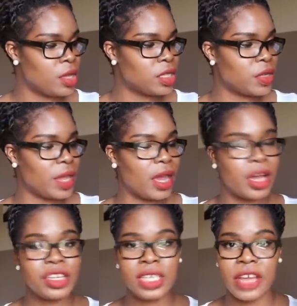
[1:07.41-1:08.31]
So yeah,
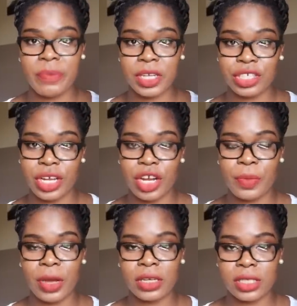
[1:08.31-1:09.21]
I just have my shaker
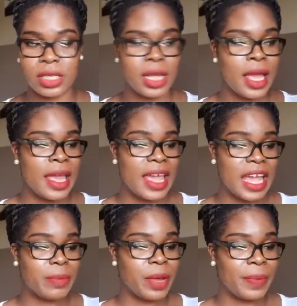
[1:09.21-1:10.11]
bottle
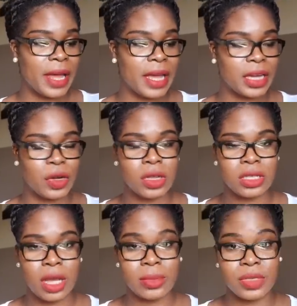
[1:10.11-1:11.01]
in my bag at all
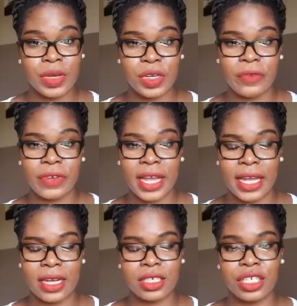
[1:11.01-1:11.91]
times so I don't
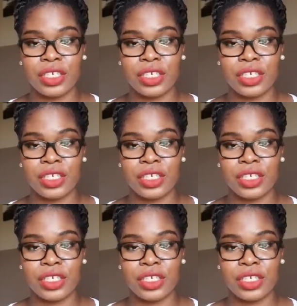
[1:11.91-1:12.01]
forget it.